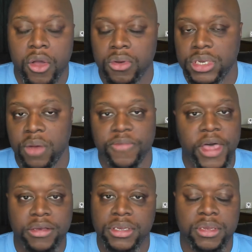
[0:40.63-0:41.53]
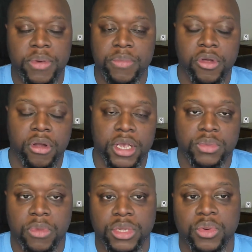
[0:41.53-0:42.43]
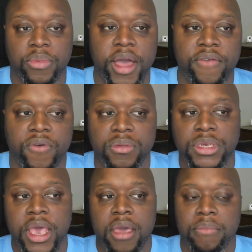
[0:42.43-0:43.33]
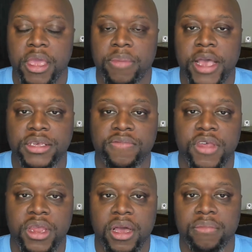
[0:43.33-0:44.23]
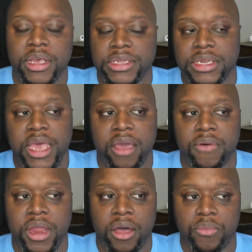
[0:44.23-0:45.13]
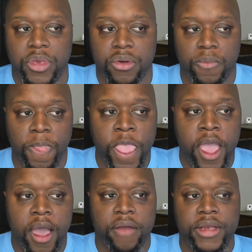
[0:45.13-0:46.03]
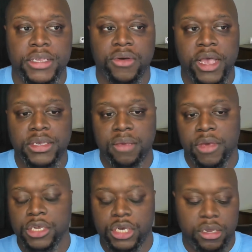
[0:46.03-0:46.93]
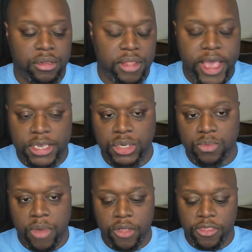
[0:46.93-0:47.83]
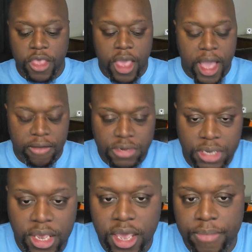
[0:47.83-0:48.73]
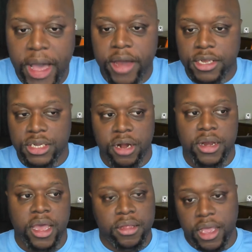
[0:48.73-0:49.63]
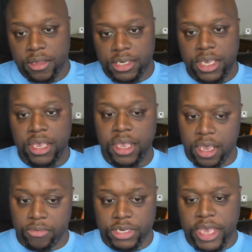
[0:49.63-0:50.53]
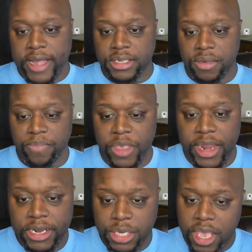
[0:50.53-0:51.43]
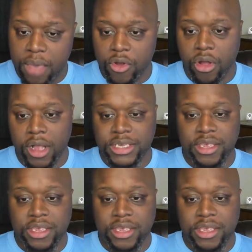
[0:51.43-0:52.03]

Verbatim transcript: who's helped thousands of people people across multiple platforms make passive income, and today I want to help you. All right, so as I mentioned last month, I was looking up how to start an LLC in Wisconsin, and I actually came across